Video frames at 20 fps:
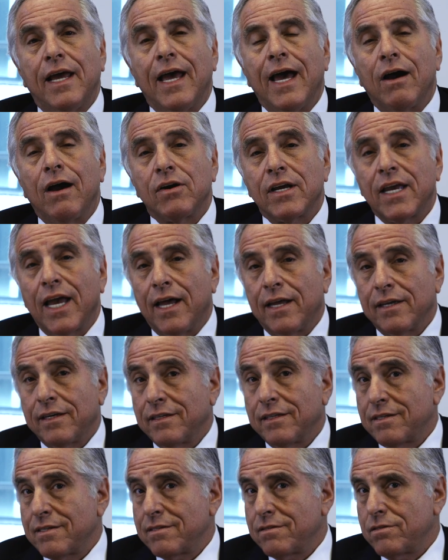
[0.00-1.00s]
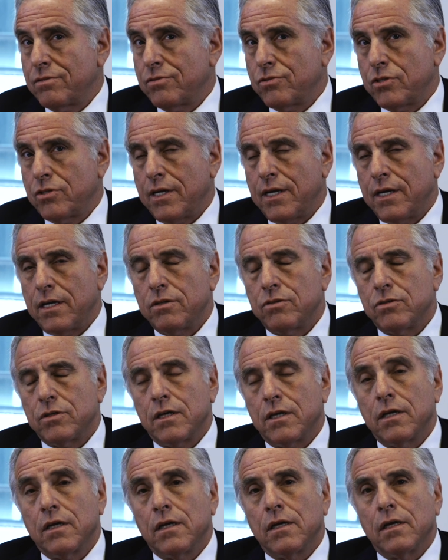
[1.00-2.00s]
Our calculus has changed.
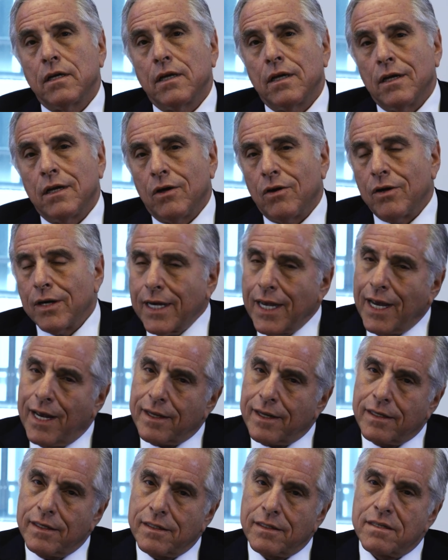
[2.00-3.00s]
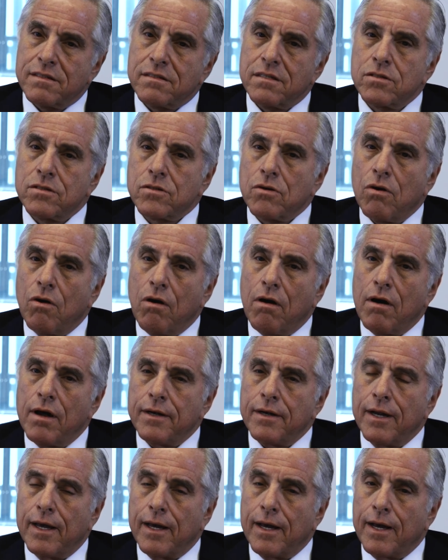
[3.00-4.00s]
Our calculus has
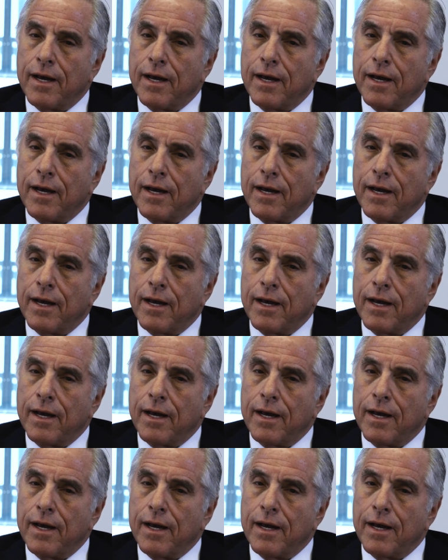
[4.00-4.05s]
gone